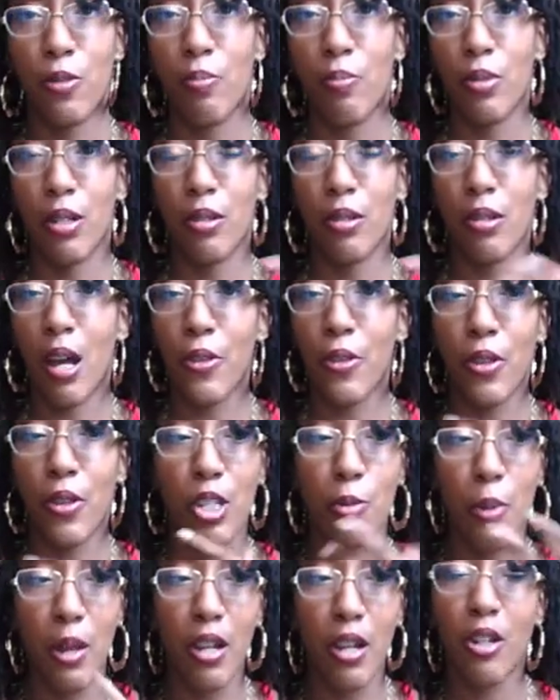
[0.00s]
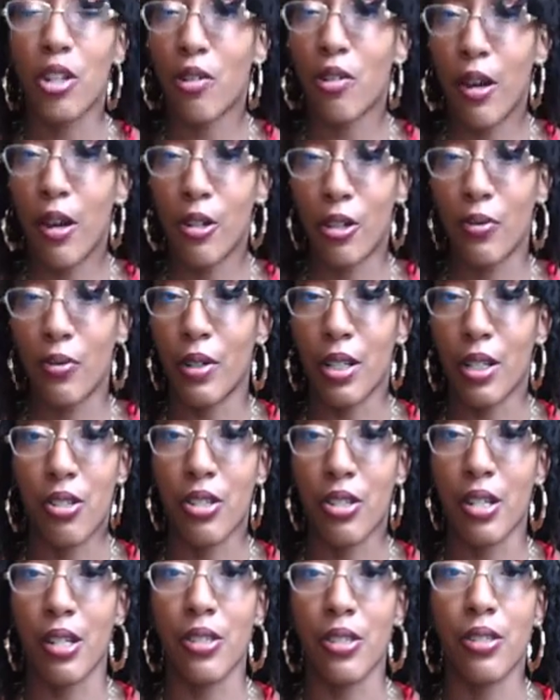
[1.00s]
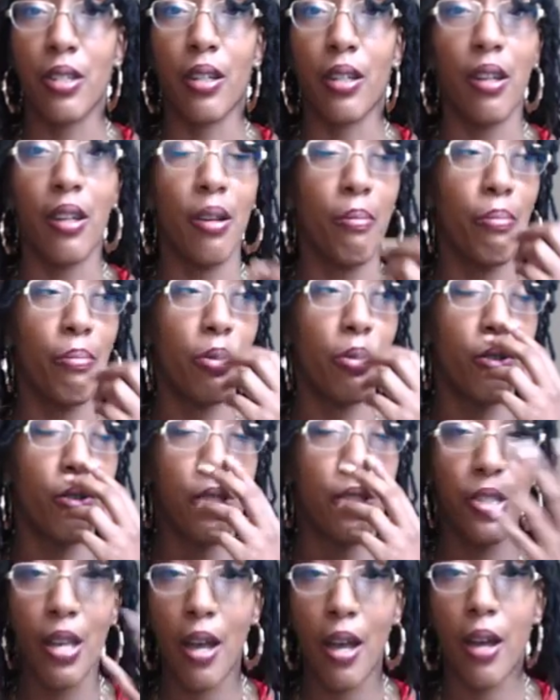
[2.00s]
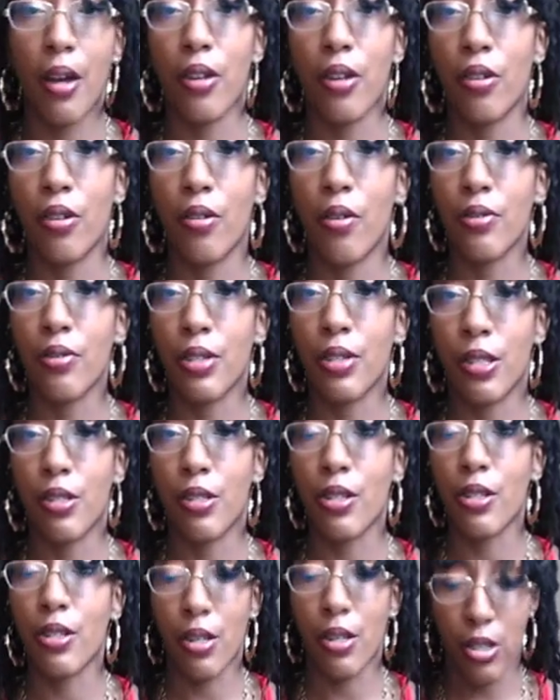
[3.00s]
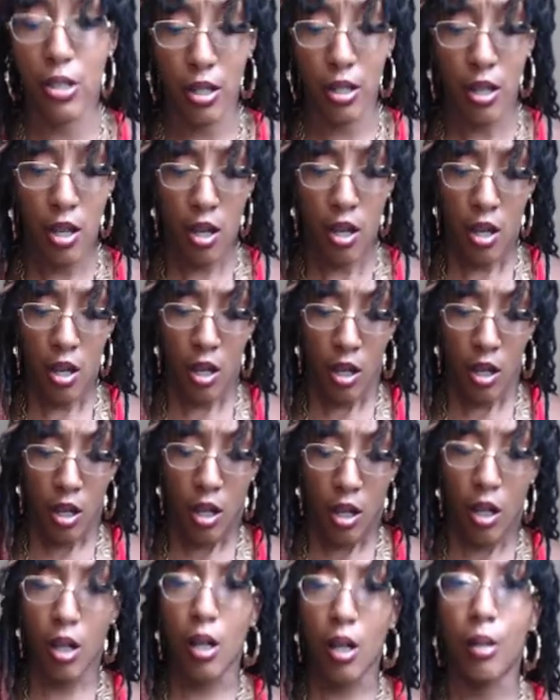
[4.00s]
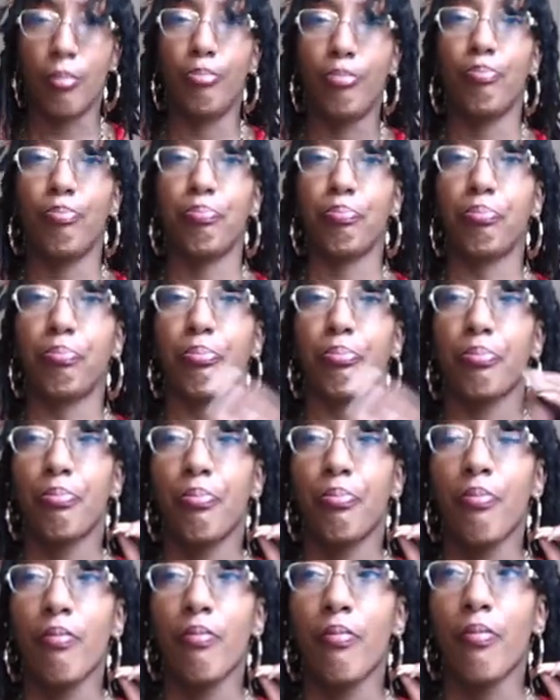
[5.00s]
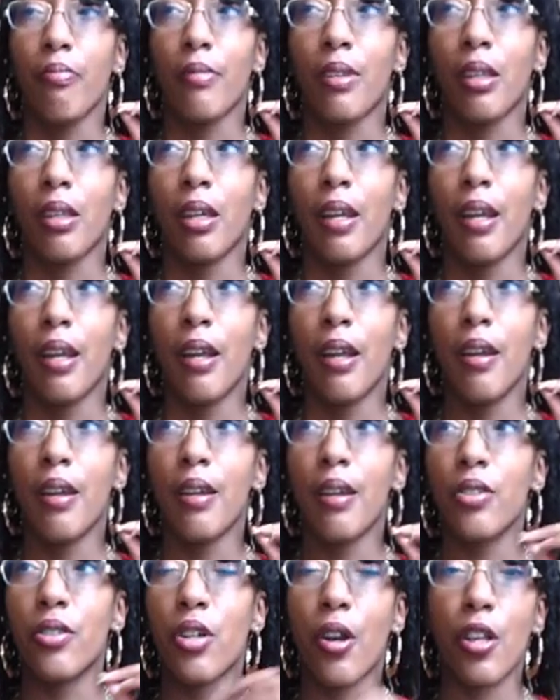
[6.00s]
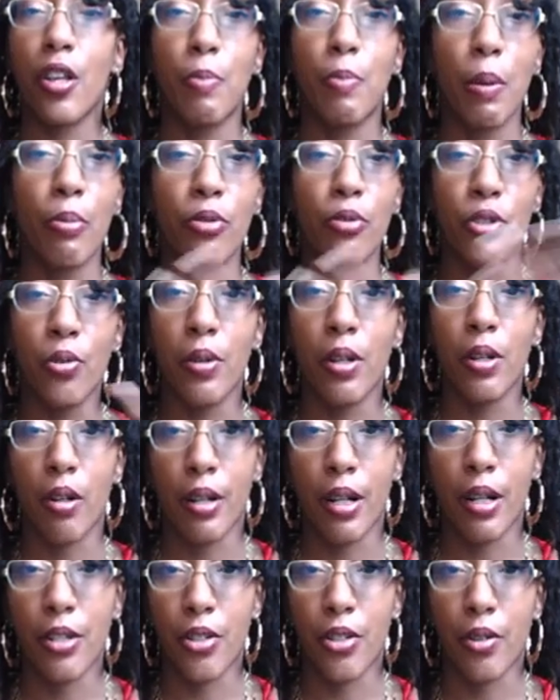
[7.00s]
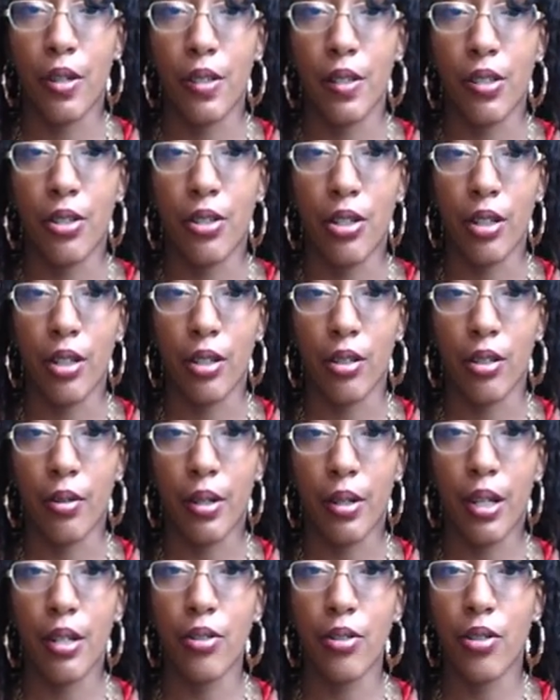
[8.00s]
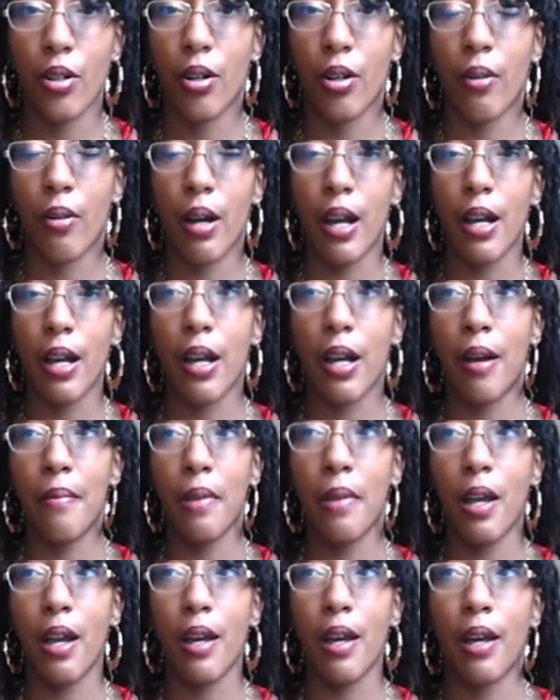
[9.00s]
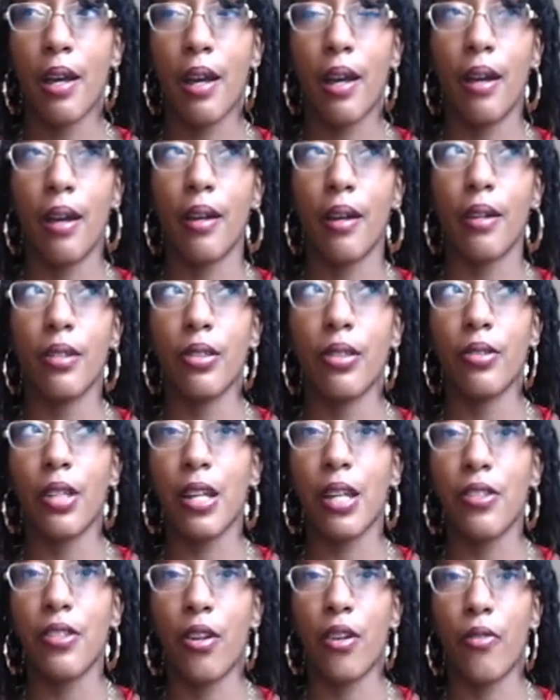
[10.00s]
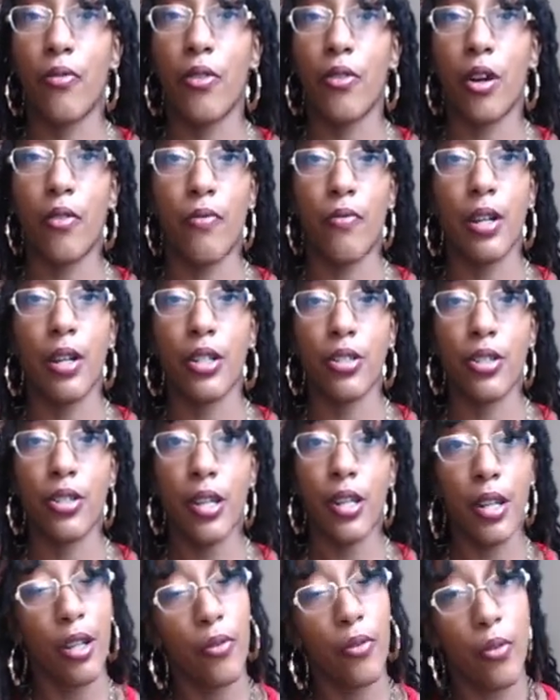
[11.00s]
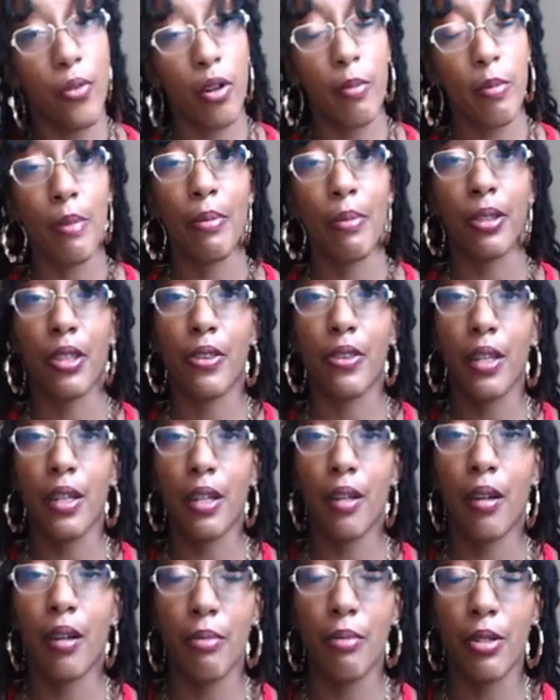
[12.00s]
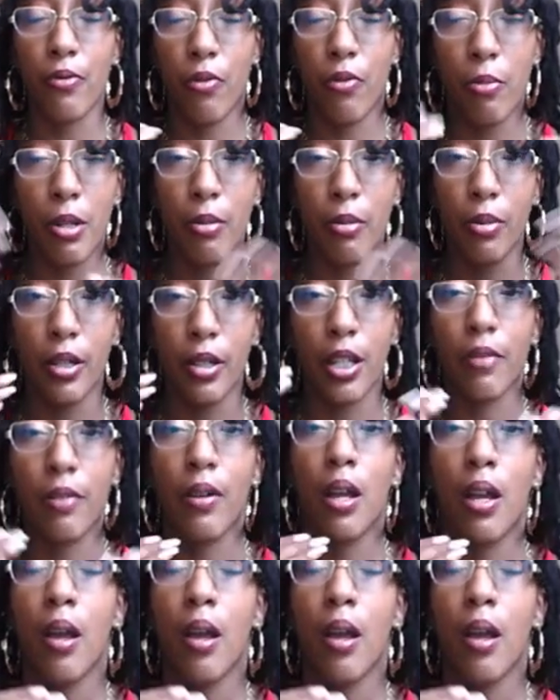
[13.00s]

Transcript: but I think spitting on the ground is fucking disgusting, and blowing snot out of your nose is disgusting. Um, and Chinese people do eat all kinds of crazy shit. Okay, so I, am not. I, I, that's not a far fetched thing for me. But the thing, I mean, for me to believe.